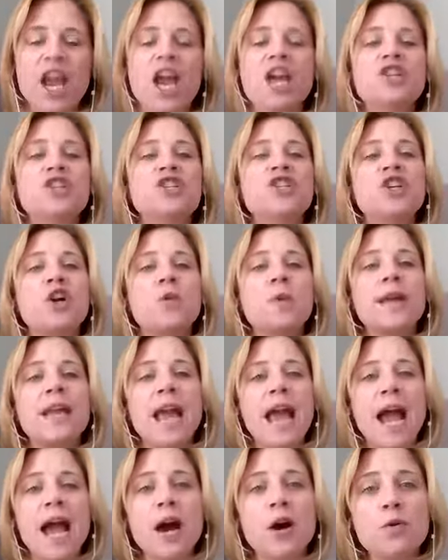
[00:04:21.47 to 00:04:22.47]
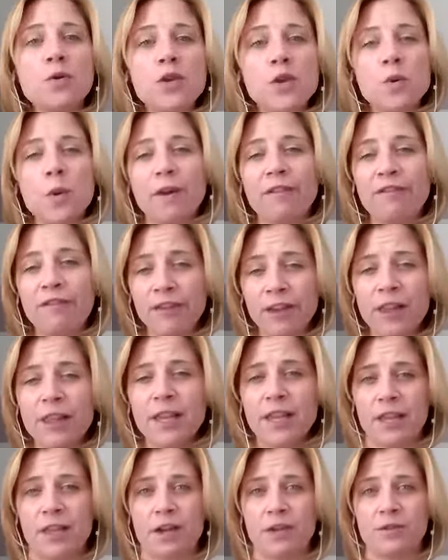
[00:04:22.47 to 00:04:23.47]
and showing how you are
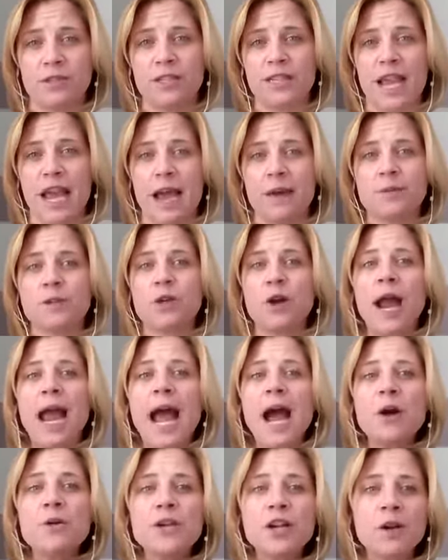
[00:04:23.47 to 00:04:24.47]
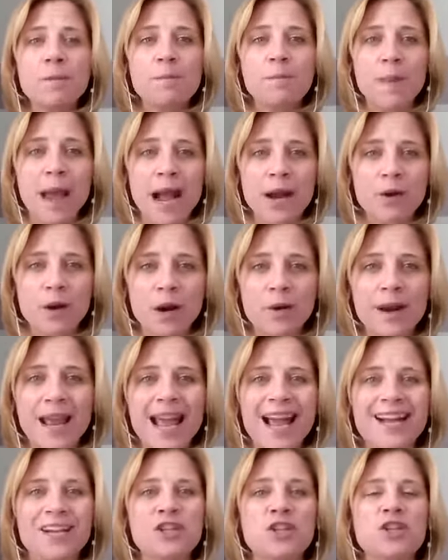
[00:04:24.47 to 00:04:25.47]
filling those gaps or how your background
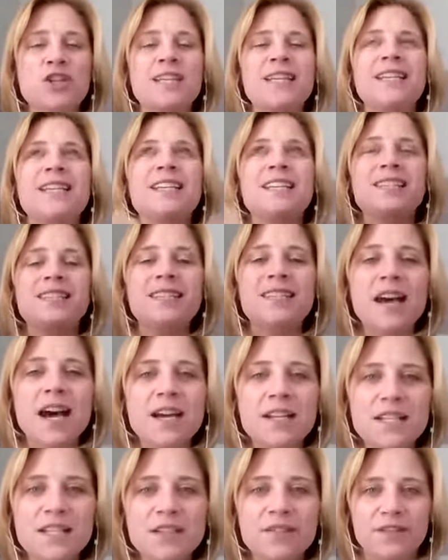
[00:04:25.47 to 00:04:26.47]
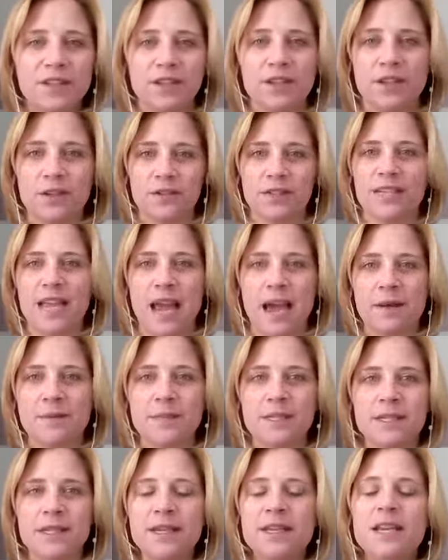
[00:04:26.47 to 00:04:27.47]
actually does fill those
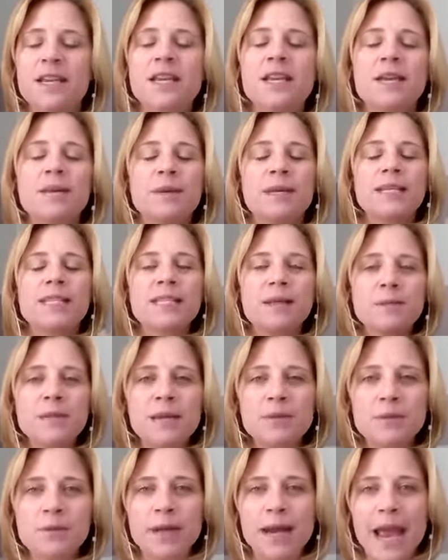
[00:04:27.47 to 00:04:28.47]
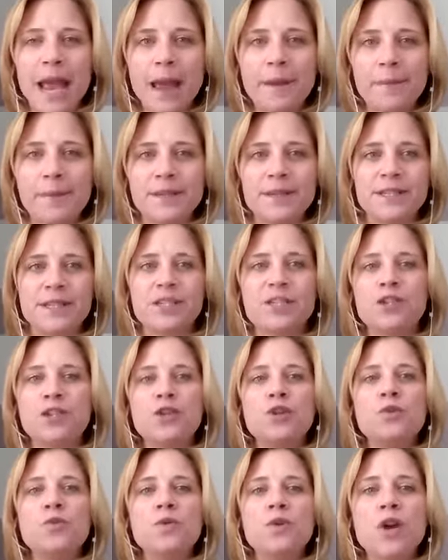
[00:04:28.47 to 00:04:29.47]
gaps. Because sometimes what happens is
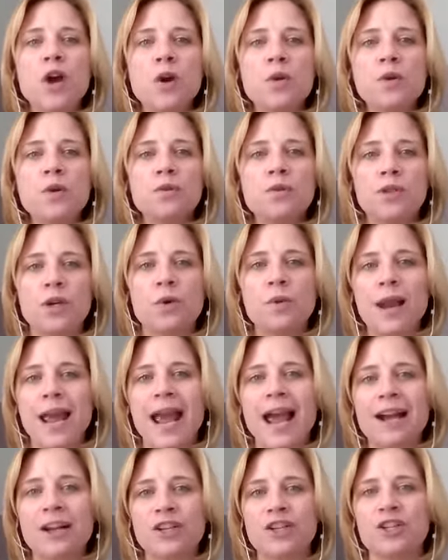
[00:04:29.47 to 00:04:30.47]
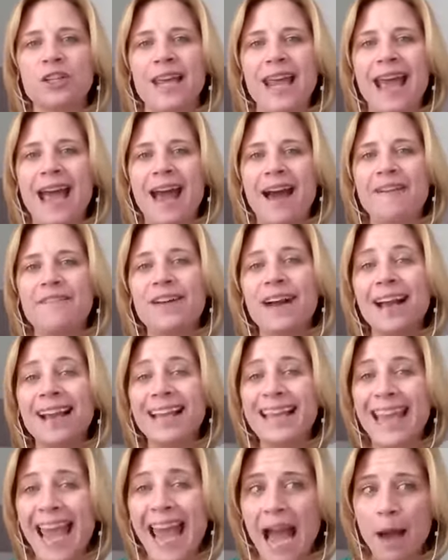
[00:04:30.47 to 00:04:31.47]
you don't actually have a
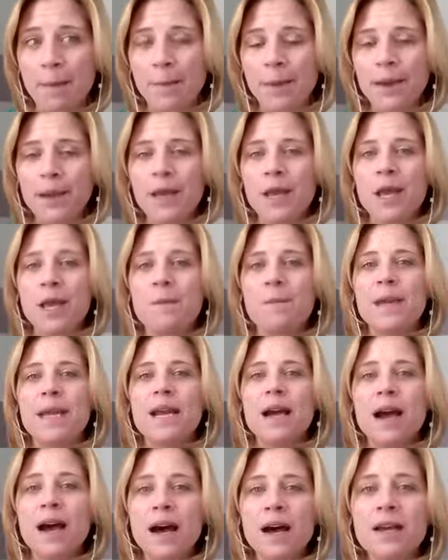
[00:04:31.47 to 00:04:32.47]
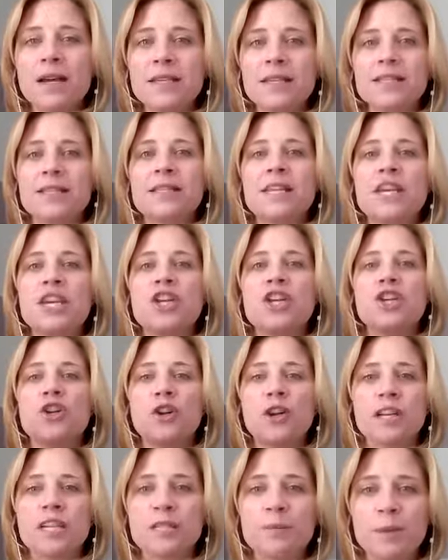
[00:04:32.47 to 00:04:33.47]
gap because
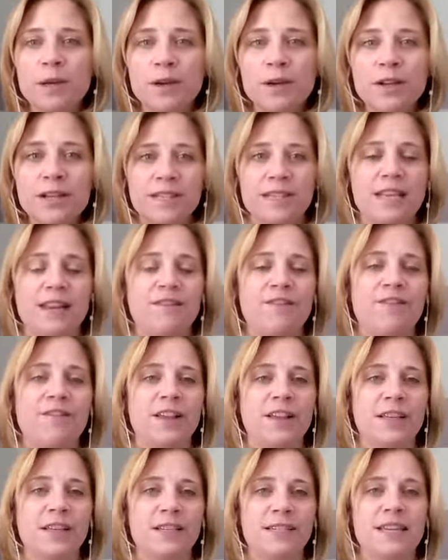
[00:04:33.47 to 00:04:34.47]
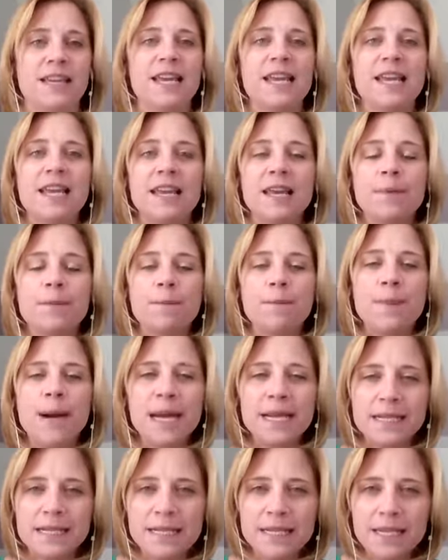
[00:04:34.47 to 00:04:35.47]
your experience can fill it.
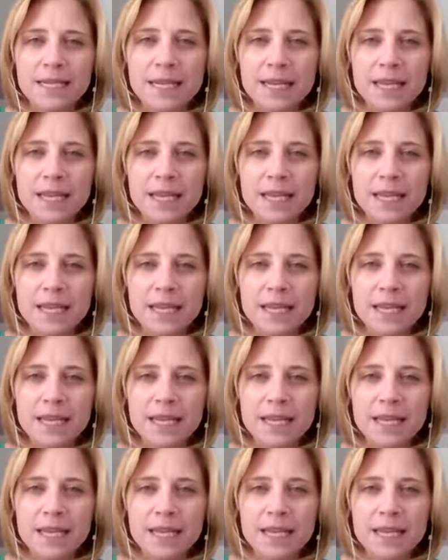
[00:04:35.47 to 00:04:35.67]
But